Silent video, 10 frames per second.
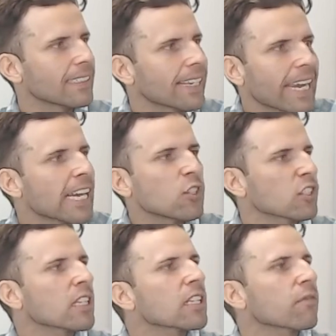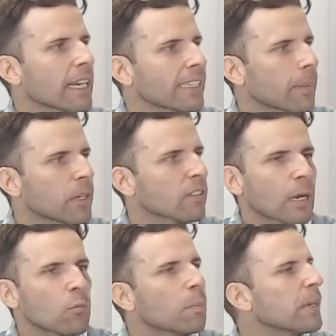can't just live like that because
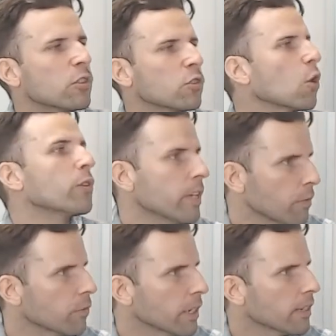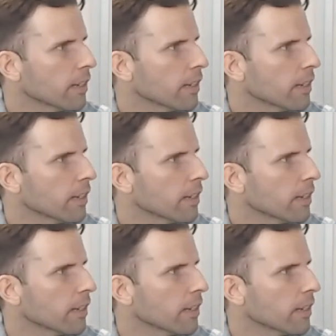I would be so different.